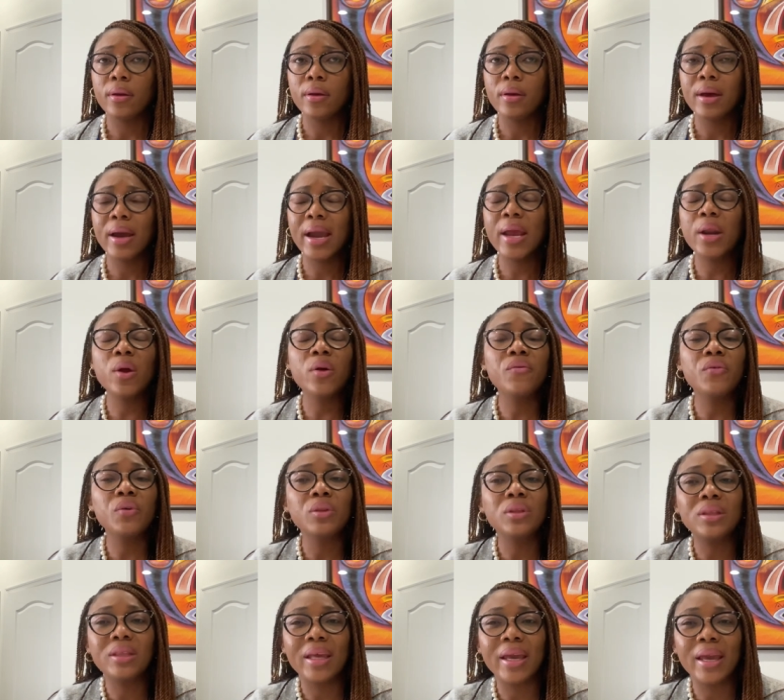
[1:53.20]
I don't
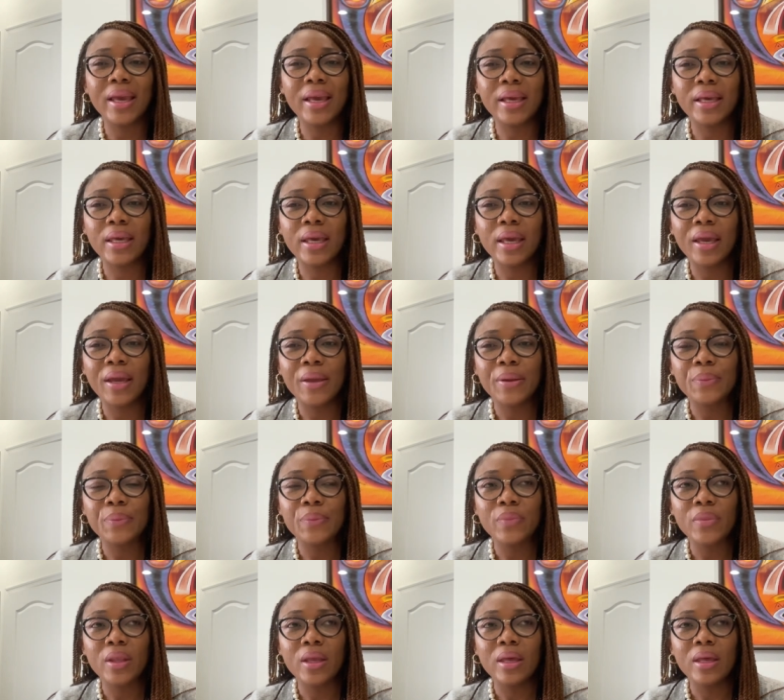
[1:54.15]
even think
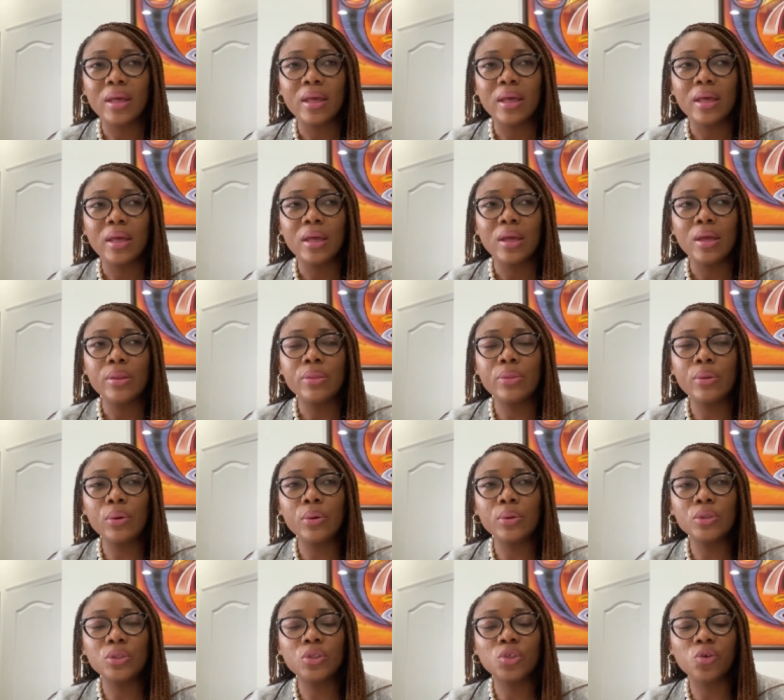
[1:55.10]

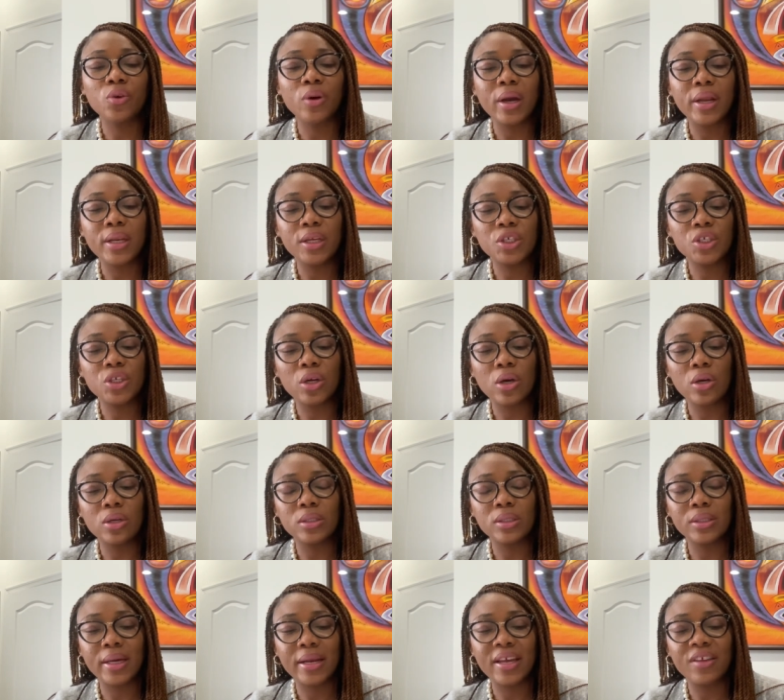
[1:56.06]
those
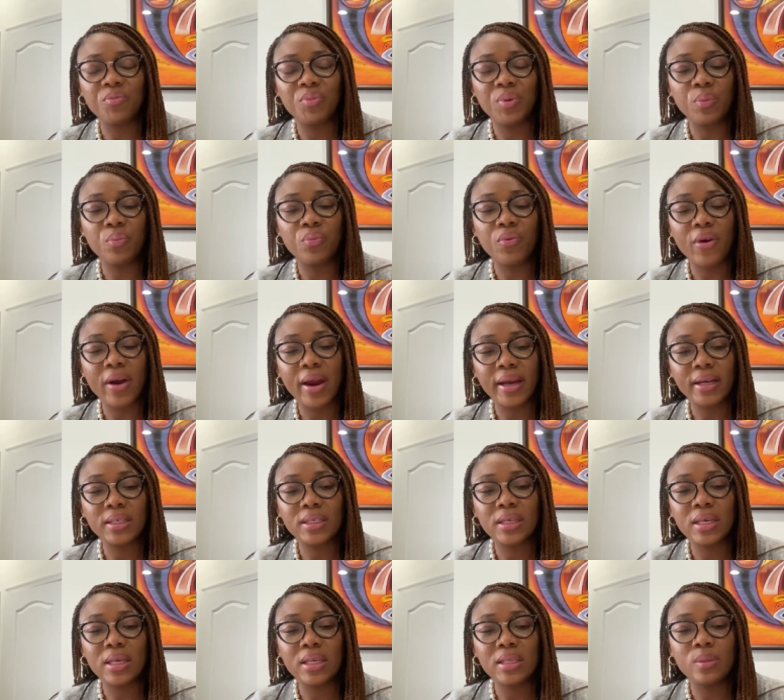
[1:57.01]
traditions that has been
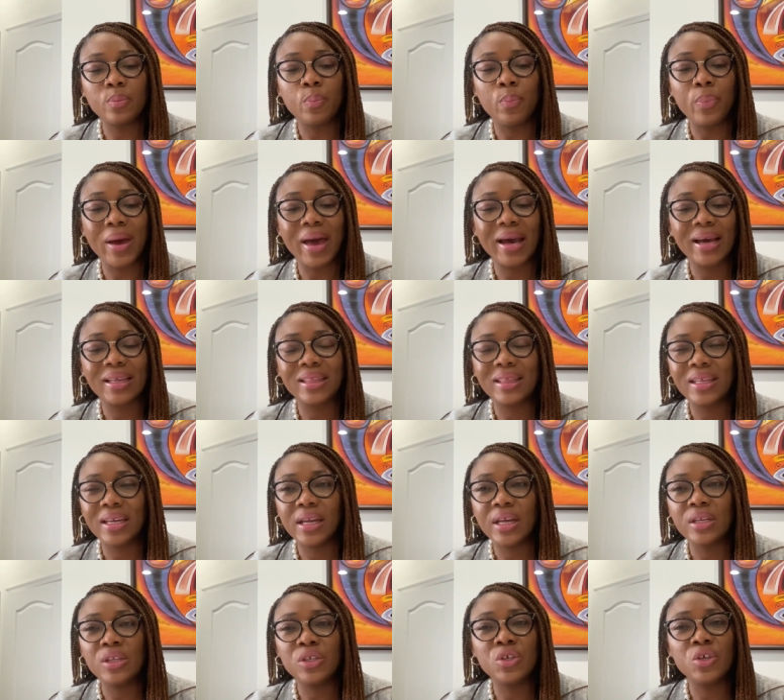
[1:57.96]
practiced back then